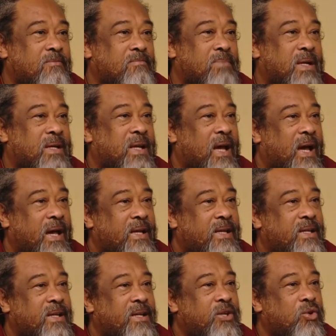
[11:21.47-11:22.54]
But the
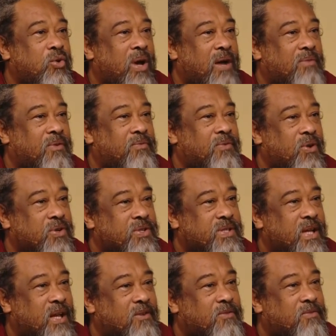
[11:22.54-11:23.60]
idea you have of
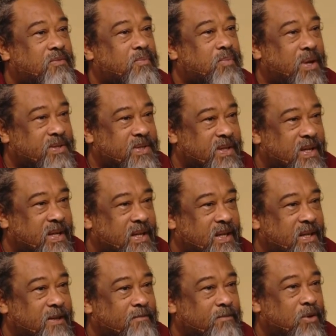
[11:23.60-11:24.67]
yourself
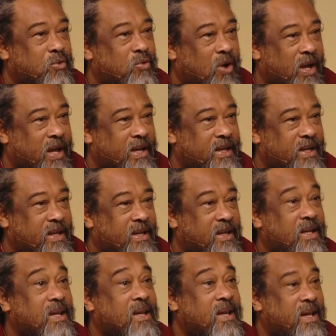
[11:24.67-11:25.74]
presently, wrong idea,